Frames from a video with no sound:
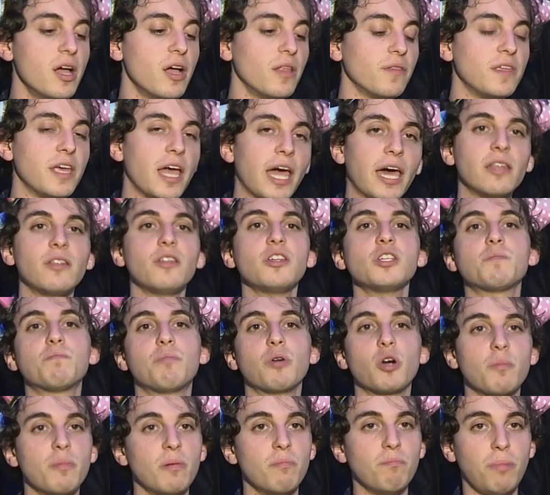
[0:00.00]
The endless
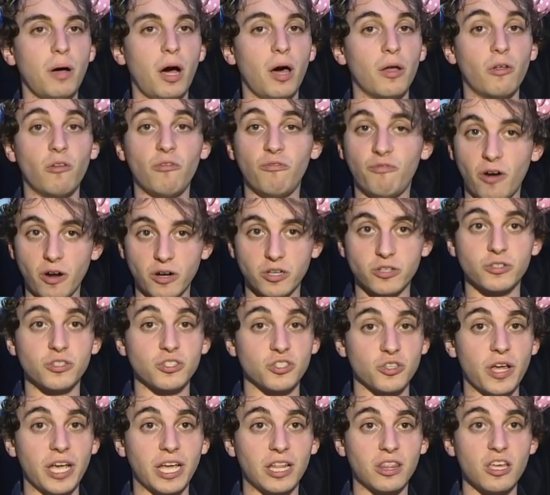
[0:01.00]
bourbon bottle functions
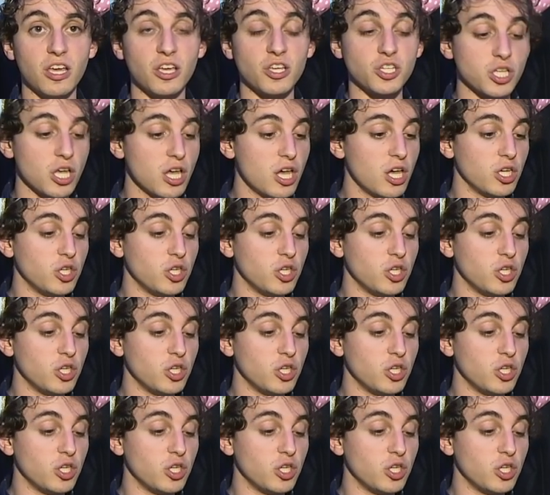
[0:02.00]
like this.